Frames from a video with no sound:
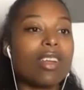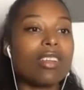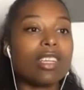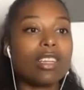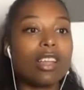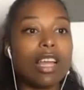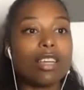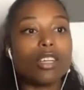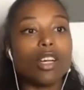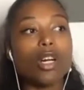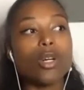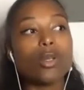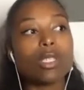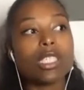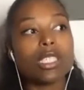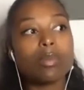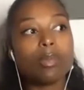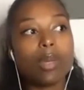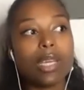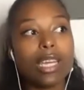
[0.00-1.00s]
After
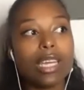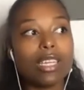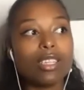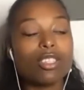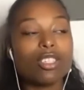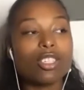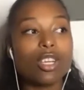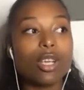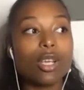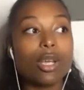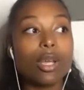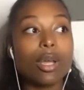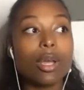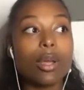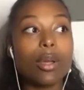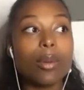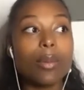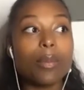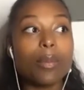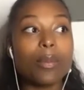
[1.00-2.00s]
he'd
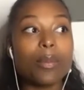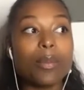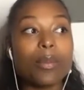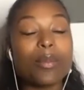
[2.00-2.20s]
already deleted the